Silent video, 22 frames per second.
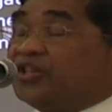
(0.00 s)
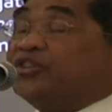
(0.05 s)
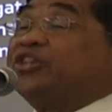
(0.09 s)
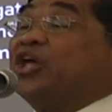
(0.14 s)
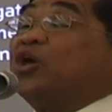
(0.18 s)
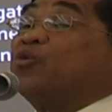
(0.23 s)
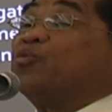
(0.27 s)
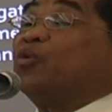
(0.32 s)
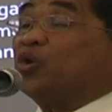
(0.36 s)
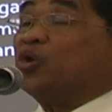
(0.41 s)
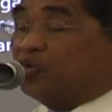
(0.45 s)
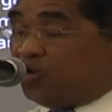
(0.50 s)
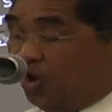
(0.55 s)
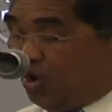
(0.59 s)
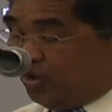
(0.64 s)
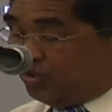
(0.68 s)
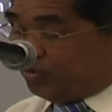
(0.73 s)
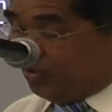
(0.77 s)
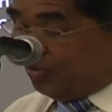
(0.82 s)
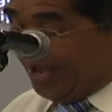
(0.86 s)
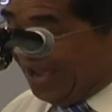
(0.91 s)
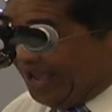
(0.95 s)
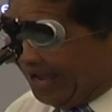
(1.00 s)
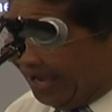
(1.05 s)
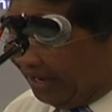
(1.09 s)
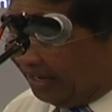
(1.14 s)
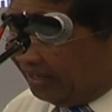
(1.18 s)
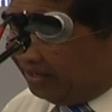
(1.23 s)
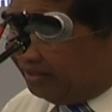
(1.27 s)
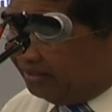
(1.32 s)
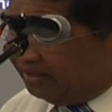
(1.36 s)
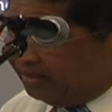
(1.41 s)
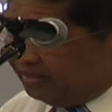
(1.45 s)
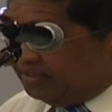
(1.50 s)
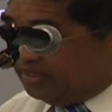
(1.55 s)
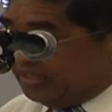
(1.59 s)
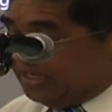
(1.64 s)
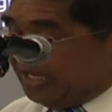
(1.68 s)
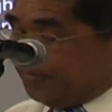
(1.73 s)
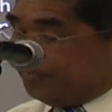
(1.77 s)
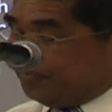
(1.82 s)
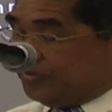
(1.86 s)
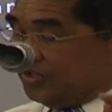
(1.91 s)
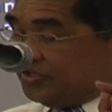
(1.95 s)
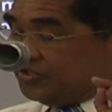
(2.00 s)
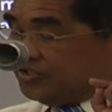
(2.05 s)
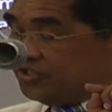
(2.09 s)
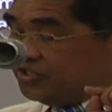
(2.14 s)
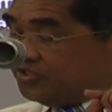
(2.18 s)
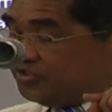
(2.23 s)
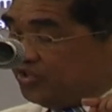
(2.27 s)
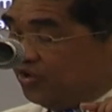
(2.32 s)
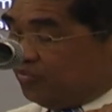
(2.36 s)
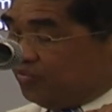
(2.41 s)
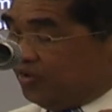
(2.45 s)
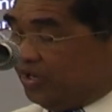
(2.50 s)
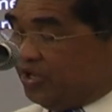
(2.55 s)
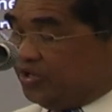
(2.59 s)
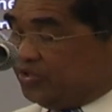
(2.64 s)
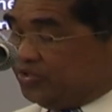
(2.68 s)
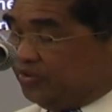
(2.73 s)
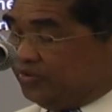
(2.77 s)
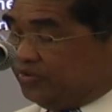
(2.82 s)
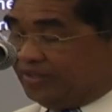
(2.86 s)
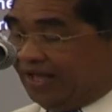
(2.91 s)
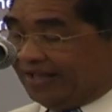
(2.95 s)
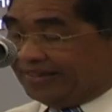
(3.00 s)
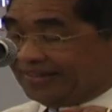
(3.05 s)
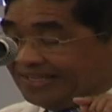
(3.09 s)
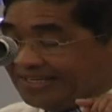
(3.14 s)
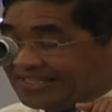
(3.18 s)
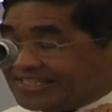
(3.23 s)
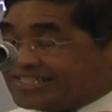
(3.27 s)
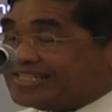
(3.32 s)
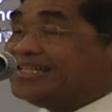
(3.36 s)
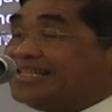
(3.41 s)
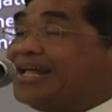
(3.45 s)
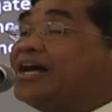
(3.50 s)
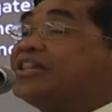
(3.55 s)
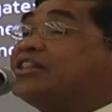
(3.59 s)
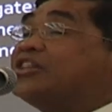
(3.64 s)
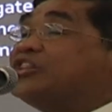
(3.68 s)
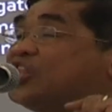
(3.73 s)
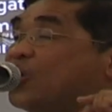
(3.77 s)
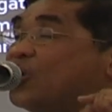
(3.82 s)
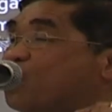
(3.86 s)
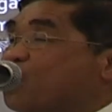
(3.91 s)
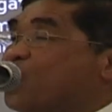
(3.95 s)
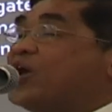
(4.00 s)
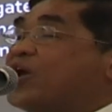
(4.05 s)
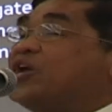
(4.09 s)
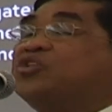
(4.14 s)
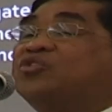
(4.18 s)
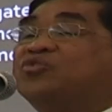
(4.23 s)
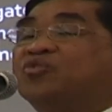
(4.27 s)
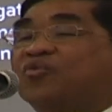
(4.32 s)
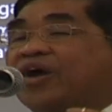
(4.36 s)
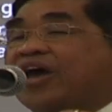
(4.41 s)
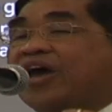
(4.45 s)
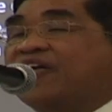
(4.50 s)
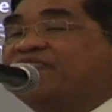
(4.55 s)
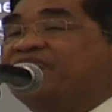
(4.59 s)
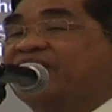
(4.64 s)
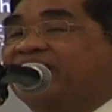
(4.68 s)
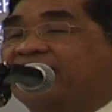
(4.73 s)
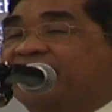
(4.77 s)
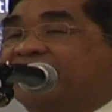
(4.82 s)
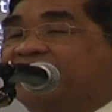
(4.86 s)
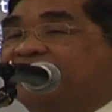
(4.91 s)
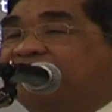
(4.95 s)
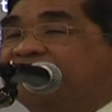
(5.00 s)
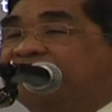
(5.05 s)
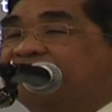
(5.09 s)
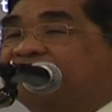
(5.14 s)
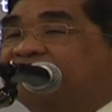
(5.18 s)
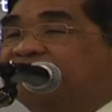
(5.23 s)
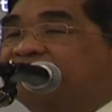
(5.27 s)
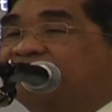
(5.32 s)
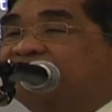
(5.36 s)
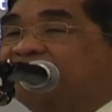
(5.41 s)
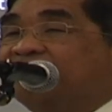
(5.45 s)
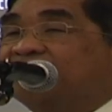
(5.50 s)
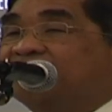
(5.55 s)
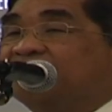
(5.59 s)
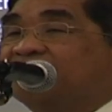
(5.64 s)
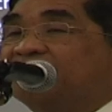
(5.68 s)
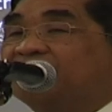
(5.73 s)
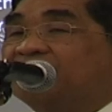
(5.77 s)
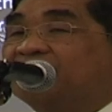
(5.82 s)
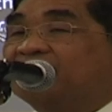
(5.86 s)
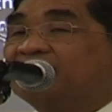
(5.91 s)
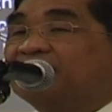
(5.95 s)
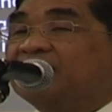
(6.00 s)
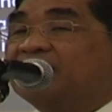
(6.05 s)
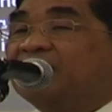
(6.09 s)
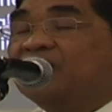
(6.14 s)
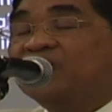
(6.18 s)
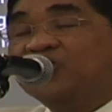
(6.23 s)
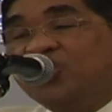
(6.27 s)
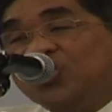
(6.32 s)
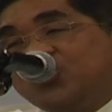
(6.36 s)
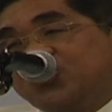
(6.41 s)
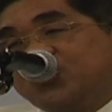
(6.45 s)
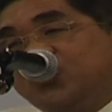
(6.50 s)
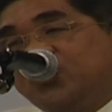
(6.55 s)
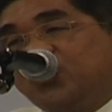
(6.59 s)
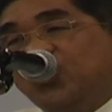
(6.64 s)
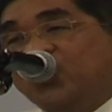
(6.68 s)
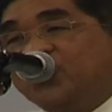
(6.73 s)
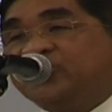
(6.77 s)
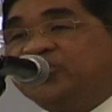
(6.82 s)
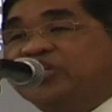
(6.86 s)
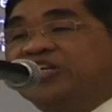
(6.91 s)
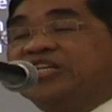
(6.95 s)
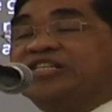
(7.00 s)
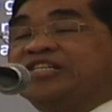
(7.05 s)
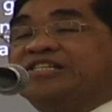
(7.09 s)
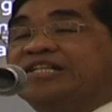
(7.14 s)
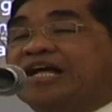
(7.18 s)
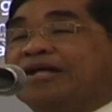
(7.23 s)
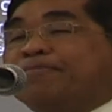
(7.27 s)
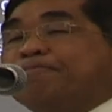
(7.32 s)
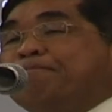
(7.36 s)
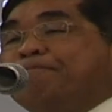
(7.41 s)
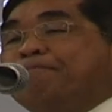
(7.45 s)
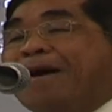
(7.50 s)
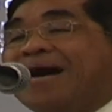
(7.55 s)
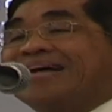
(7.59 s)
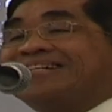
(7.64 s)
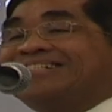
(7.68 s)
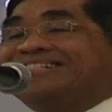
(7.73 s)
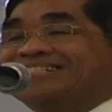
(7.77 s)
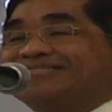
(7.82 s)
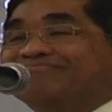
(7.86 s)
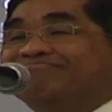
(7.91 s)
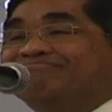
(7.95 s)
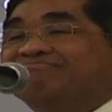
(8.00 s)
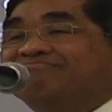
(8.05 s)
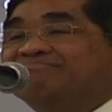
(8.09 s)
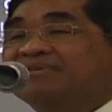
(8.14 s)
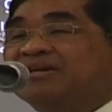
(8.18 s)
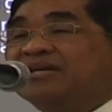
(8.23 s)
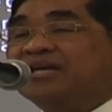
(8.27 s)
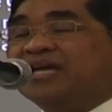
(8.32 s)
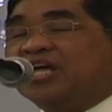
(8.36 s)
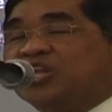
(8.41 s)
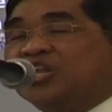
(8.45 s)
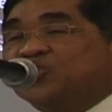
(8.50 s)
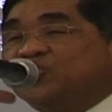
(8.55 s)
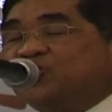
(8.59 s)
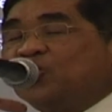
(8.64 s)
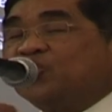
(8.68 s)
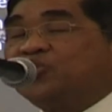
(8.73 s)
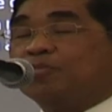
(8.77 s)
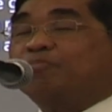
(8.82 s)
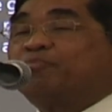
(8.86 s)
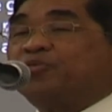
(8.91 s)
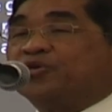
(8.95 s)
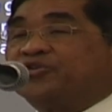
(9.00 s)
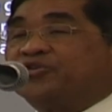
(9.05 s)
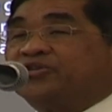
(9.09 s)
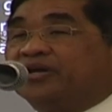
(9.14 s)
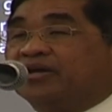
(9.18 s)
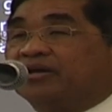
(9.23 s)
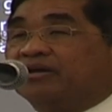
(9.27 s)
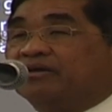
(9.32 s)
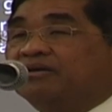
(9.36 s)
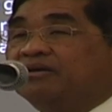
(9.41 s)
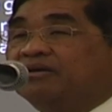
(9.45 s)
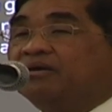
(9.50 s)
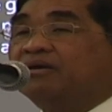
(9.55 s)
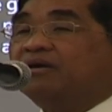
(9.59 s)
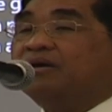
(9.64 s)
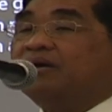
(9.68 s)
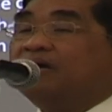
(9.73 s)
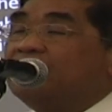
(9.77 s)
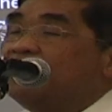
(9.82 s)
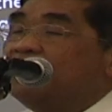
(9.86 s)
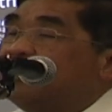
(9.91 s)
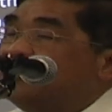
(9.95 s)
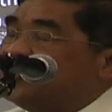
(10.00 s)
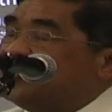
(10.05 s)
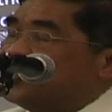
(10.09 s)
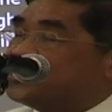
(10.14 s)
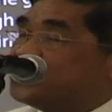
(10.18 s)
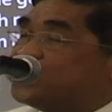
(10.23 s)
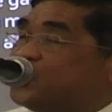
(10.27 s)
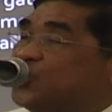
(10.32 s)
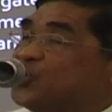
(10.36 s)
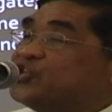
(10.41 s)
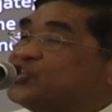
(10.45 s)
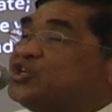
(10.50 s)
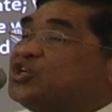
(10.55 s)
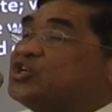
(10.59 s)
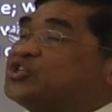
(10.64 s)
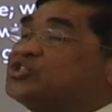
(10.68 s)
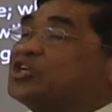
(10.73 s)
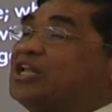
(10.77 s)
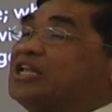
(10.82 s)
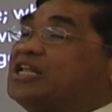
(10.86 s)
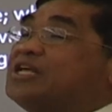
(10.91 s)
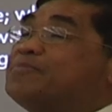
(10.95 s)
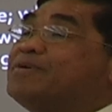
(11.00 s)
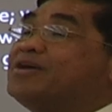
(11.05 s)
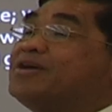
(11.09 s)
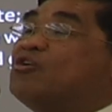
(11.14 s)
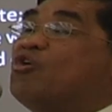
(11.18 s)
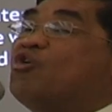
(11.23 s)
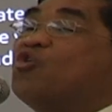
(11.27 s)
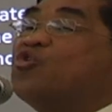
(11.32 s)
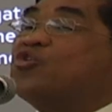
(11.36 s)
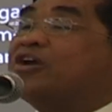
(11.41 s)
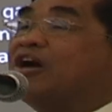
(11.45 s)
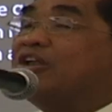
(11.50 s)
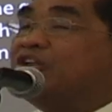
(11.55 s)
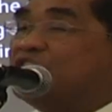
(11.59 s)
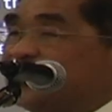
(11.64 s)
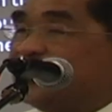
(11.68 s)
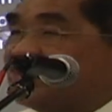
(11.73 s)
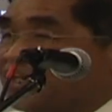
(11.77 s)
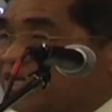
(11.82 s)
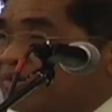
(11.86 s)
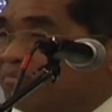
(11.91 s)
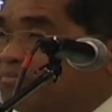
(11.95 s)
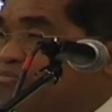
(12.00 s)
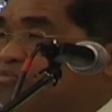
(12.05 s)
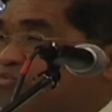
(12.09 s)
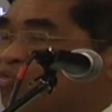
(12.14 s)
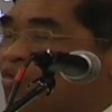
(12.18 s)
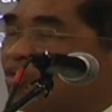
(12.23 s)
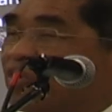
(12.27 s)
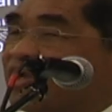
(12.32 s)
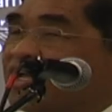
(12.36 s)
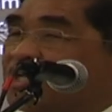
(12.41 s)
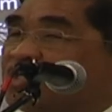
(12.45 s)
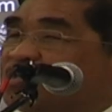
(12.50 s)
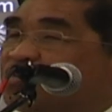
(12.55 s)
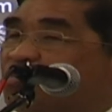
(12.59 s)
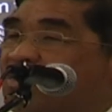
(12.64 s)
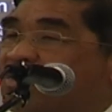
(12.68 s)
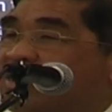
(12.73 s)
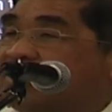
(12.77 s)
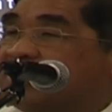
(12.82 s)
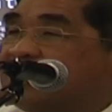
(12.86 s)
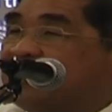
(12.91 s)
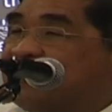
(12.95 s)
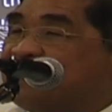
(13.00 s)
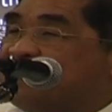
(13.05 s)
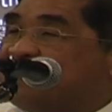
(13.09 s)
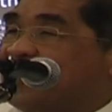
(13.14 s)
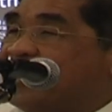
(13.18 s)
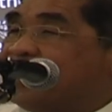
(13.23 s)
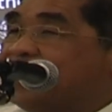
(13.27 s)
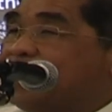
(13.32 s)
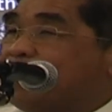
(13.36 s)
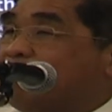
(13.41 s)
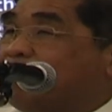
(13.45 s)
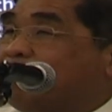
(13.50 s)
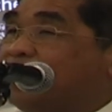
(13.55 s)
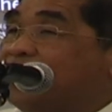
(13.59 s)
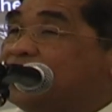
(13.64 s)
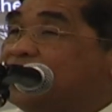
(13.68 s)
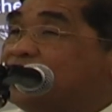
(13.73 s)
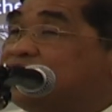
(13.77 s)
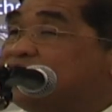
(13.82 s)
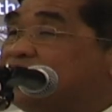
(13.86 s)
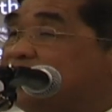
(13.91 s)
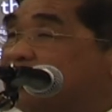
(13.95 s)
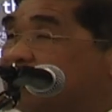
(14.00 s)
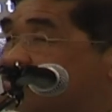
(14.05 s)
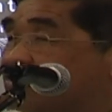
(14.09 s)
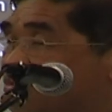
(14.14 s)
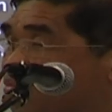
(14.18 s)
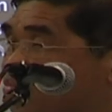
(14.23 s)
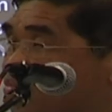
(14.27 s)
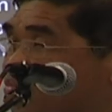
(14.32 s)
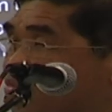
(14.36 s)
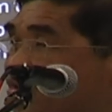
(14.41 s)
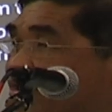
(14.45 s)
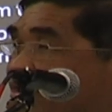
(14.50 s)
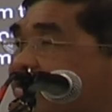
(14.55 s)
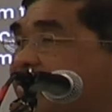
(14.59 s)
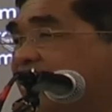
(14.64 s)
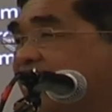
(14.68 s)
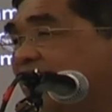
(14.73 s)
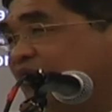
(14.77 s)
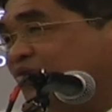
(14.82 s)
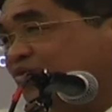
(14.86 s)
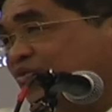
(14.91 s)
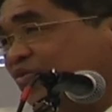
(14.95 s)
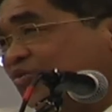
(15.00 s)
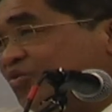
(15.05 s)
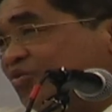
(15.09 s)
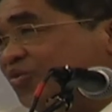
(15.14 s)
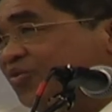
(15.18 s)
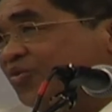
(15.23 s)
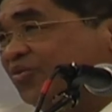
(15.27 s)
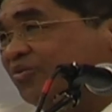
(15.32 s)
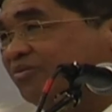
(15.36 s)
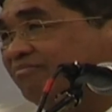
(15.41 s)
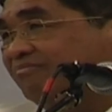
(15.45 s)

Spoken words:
they will go to hell if this is the religion. That is not the way to heaven. The church is not passive and enjoy the preaching. The church is a living organism where each one can find a place to work and to do.